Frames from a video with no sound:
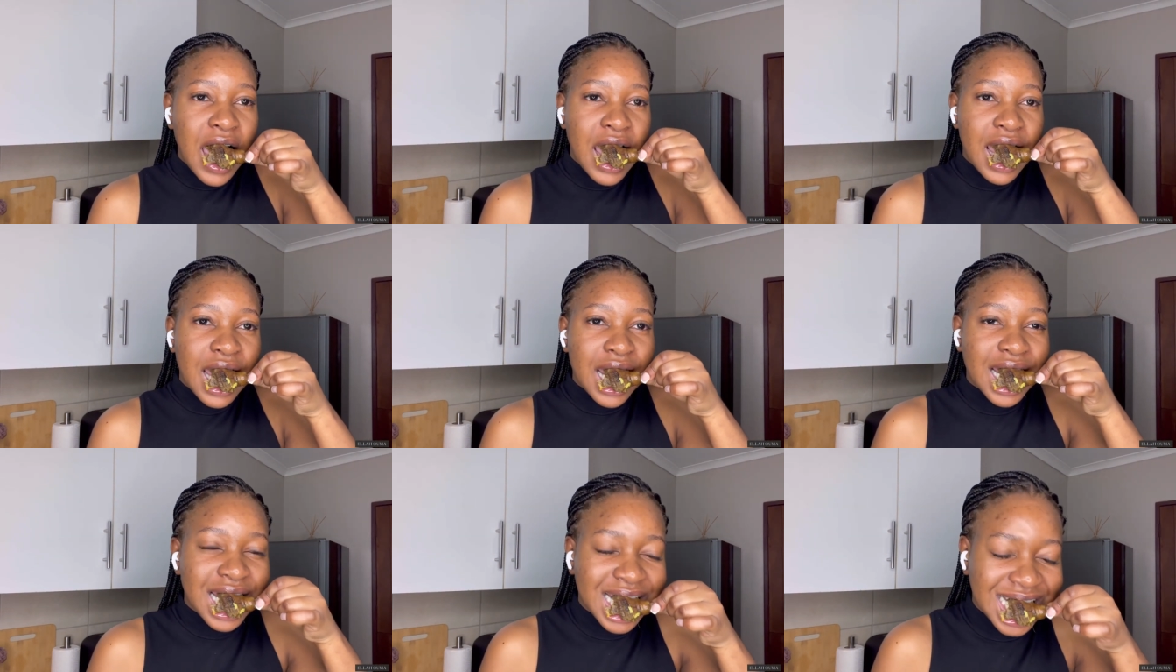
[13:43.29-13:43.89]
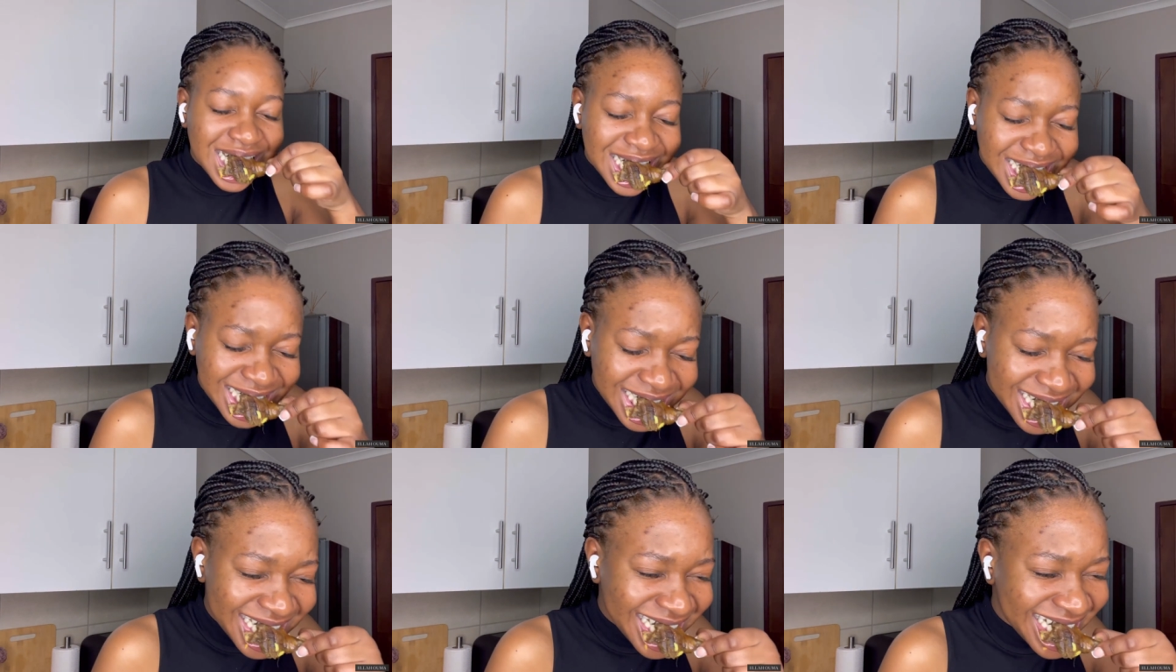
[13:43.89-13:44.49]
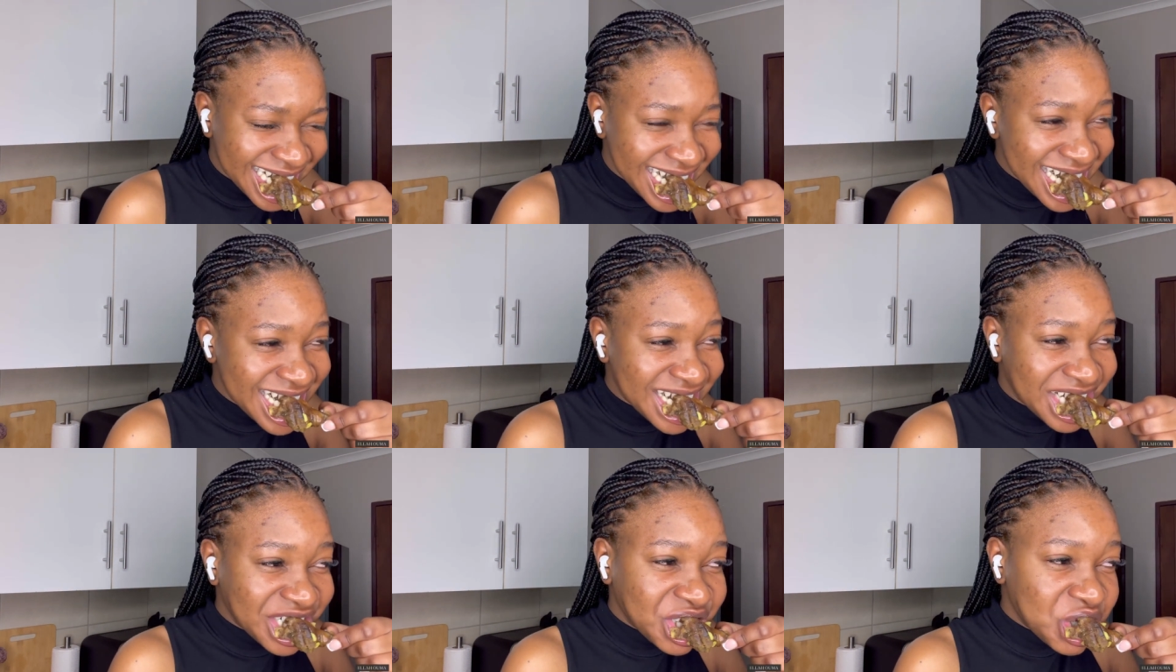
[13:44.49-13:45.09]
well, this
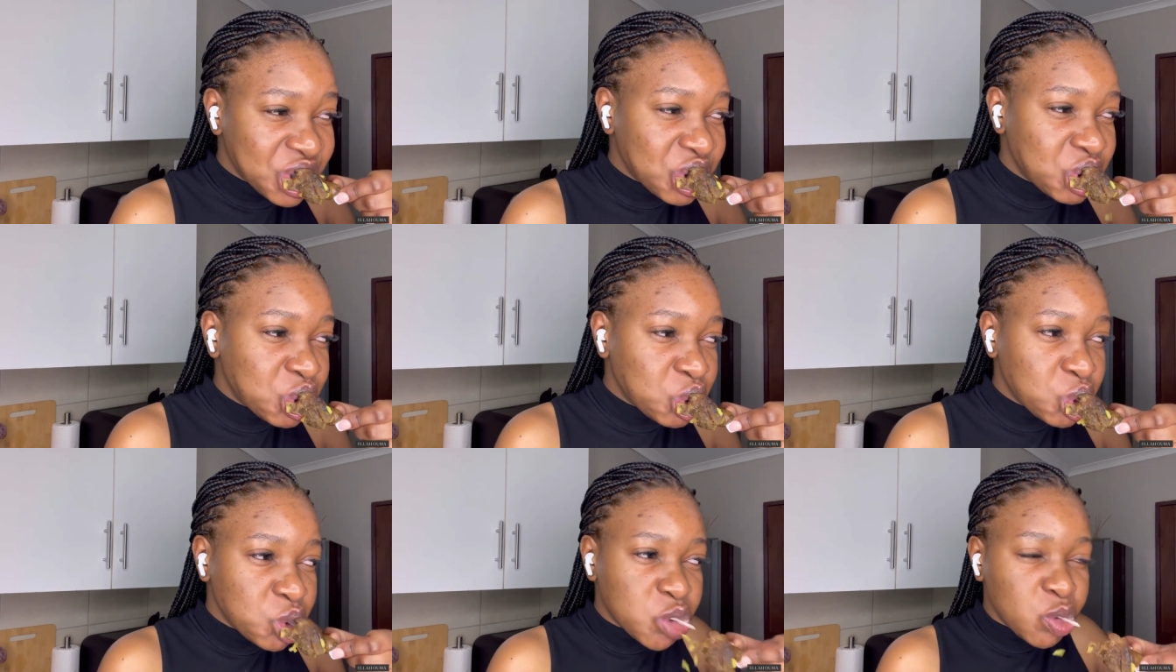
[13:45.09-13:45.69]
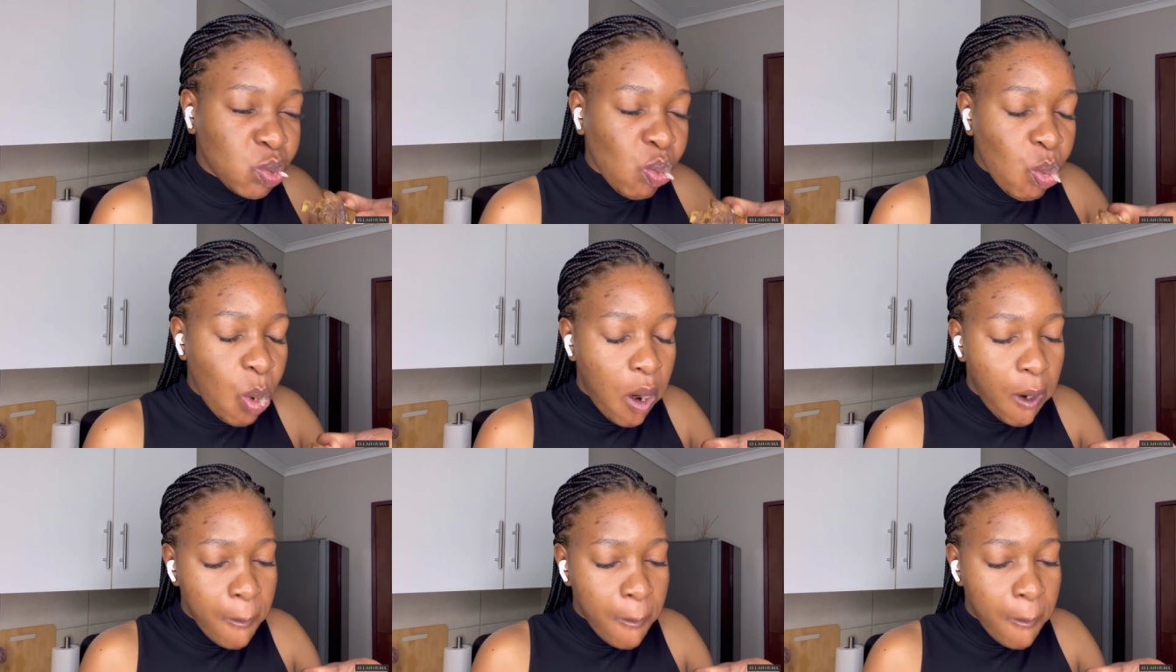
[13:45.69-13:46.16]
could be a critical moment.